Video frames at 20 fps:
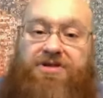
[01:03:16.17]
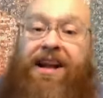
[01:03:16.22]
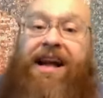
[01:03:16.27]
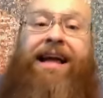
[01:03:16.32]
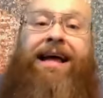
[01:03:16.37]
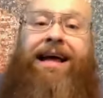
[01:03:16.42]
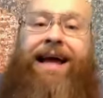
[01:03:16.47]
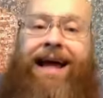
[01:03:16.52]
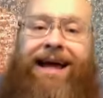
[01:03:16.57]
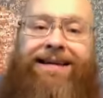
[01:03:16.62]

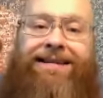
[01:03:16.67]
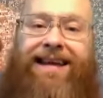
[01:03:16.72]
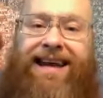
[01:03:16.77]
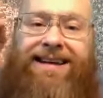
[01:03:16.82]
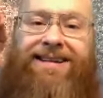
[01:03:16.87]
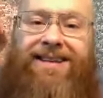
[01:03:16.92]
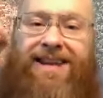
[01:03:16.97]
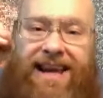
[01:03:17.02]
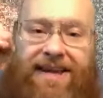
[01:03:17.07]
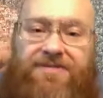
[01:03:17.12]
and, and
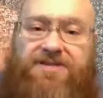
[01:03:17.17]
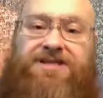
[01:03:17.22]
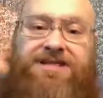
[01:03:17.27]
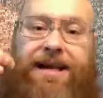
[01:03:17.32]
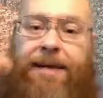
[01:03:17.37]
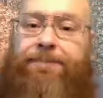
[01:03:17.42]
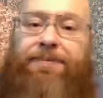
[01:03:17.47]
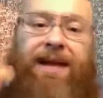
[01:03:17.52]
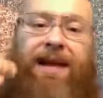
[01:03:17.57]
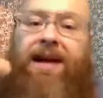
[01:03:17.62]
give
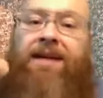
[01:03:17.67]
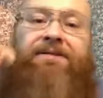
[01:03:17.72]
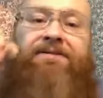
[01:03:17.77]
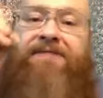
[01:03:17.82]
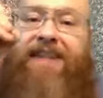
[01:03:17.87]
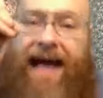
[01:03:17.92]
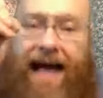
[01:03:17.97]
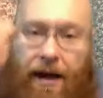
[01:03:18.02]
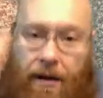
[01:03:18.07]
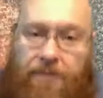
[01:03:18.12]
something of
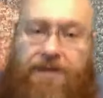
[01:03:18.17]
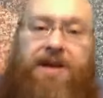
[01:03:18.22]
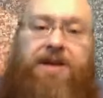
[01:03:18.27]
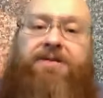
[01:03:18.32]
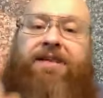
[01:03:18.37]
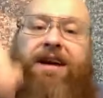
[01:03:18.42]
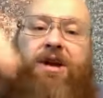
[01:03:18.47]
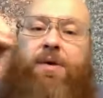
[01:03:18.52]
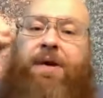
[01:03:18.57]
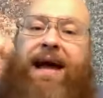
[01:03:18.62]
value
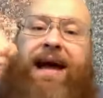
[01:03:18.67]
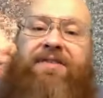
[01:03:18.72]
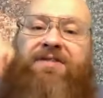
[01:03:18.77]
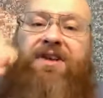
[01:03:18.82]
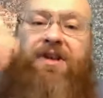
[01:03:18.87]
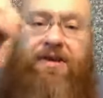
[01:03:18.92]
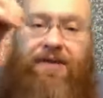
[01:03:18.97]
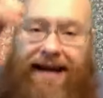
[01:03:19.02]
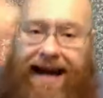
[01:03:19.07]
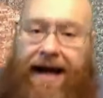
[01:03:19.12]
that you have in
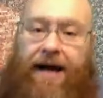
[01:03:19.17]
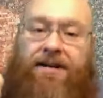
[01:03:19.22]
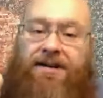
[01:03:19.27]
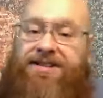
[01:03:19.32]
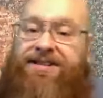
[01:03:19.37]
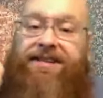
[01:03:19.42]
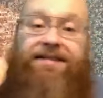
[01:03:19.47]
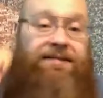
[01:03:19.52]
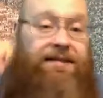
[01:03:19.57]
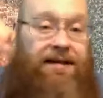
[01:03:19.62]
your house
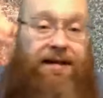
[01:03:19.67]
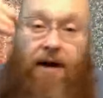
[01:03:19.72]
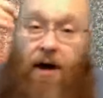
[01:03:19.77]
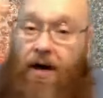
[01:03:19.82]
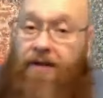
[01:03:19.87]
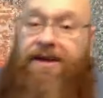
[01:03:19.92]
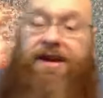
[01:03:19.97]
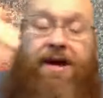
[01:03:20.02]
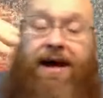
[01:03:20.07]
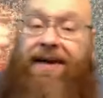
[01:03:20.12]
and, and all
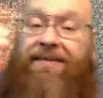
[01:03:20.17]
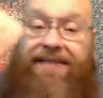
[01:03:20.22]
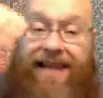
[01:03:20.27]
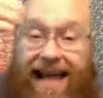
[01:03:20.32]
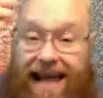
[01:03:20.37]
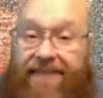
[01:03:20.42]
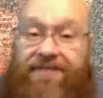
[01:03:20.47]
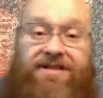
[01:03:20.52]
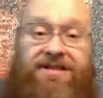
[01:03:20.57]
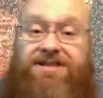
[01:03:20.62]
that you have
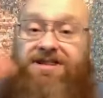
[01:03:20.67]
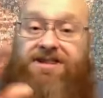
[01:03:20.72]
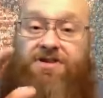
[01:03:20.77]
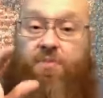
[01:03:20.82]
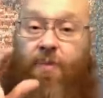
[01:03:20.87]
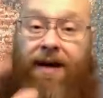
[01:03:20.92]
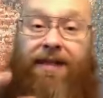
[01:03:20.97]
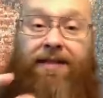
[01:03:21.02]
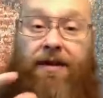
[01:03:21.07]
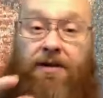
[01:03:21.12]
left is this
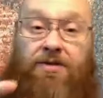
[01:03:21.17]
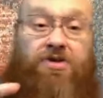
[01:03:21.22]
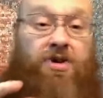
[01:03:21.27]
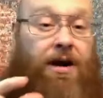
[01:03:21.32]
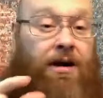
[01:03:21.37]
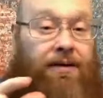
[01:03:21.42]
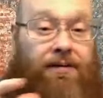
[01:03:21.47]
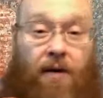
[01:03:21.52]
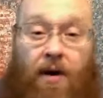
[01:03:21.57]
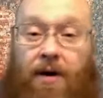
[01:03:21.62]
one little jar
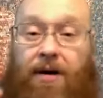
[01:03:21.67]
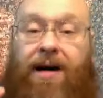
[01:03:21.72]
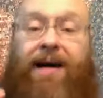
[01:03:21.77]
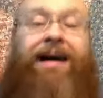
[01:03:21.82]
of oil